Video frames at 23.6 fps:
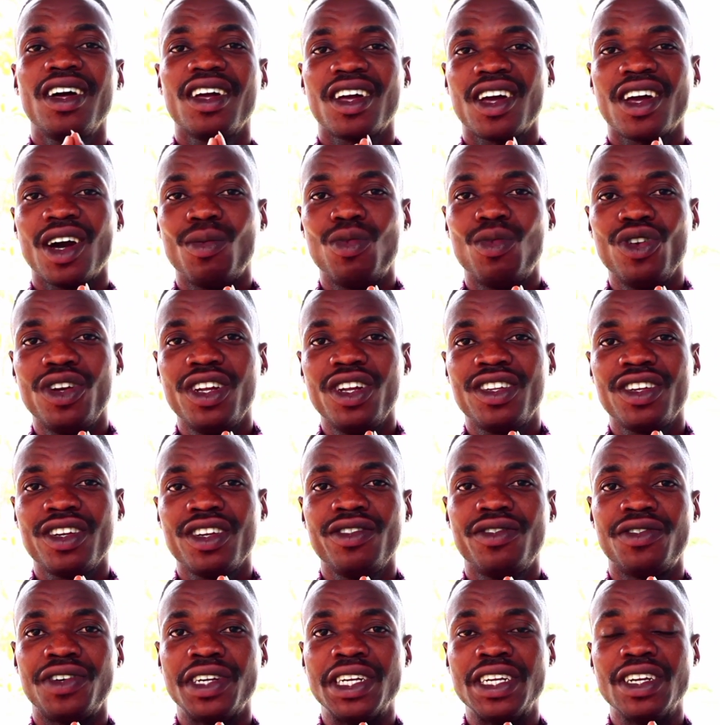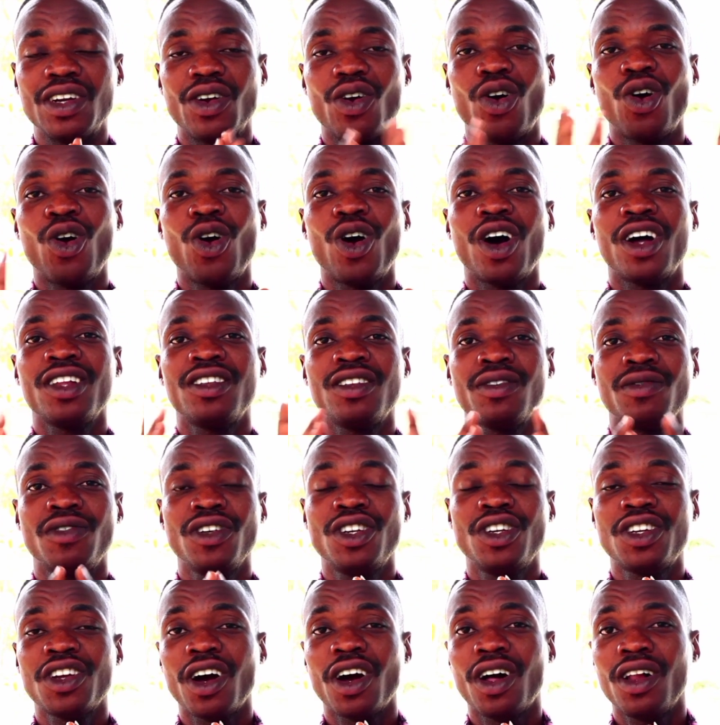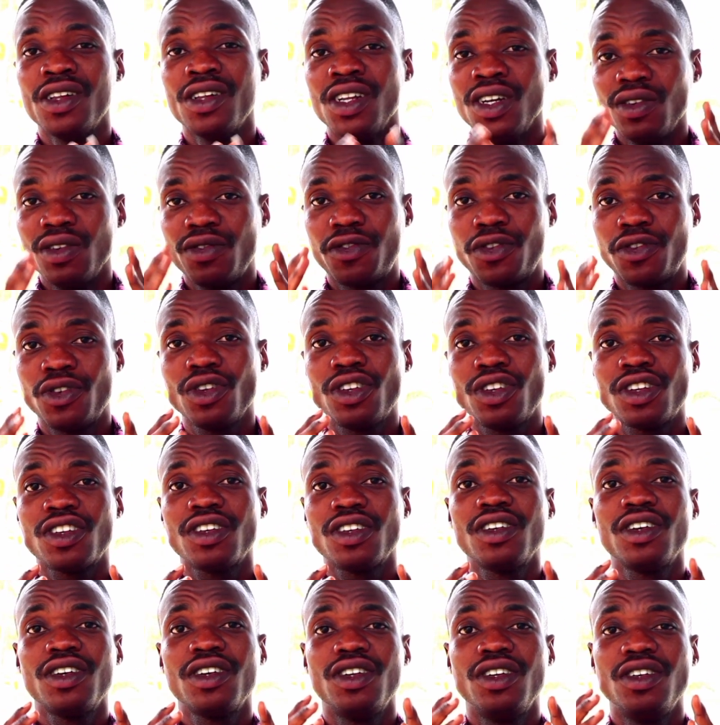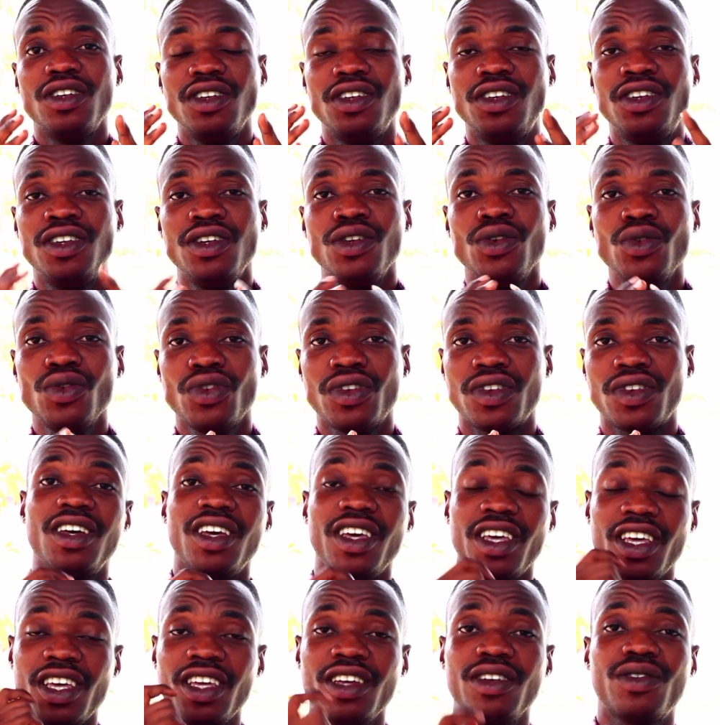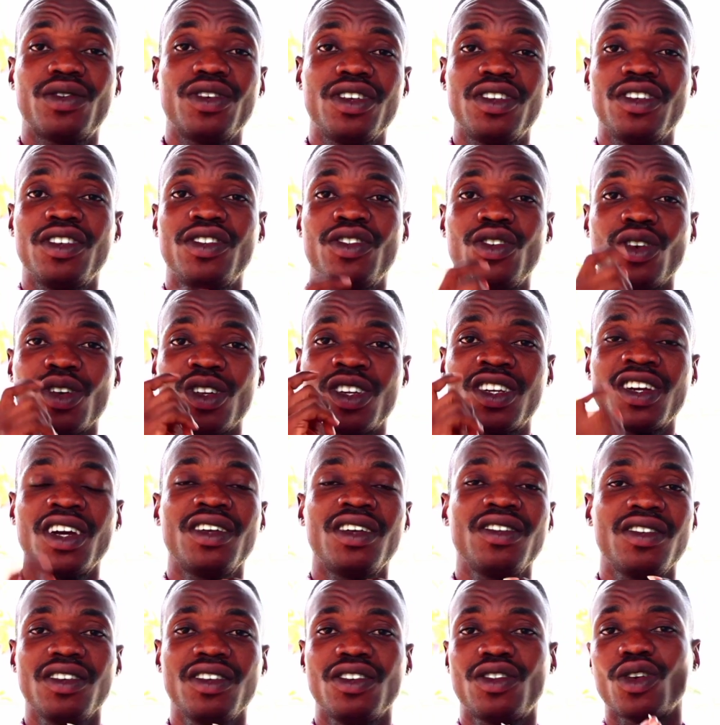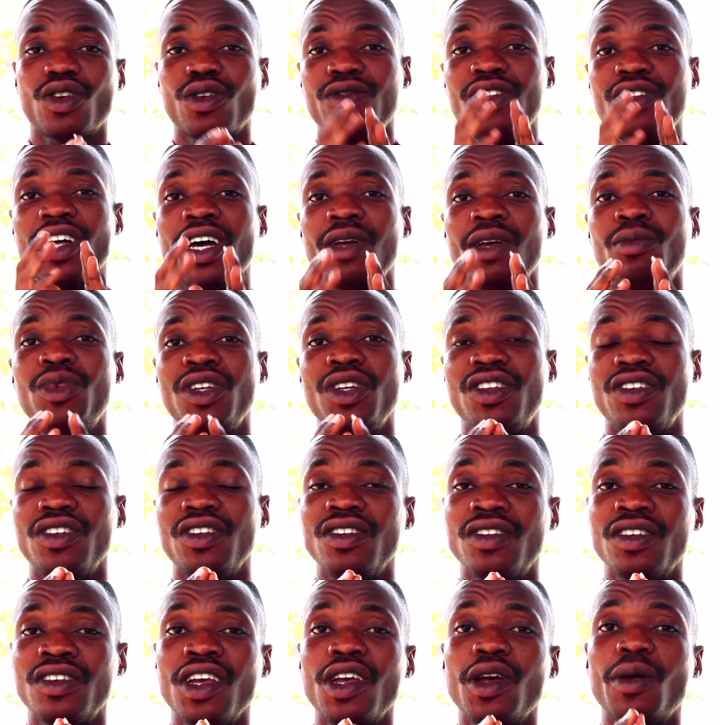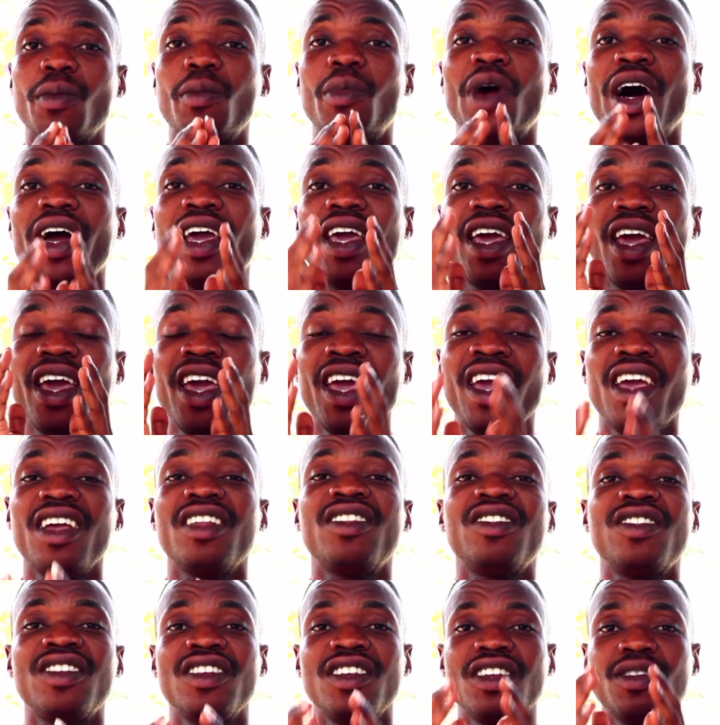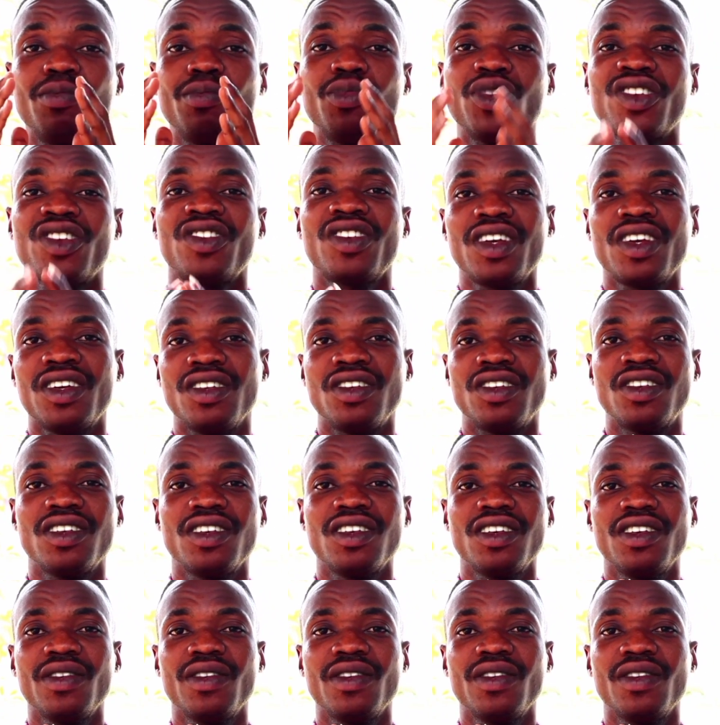carbonated drink or artificial fruit juice increases your chances of diabetes by 18%.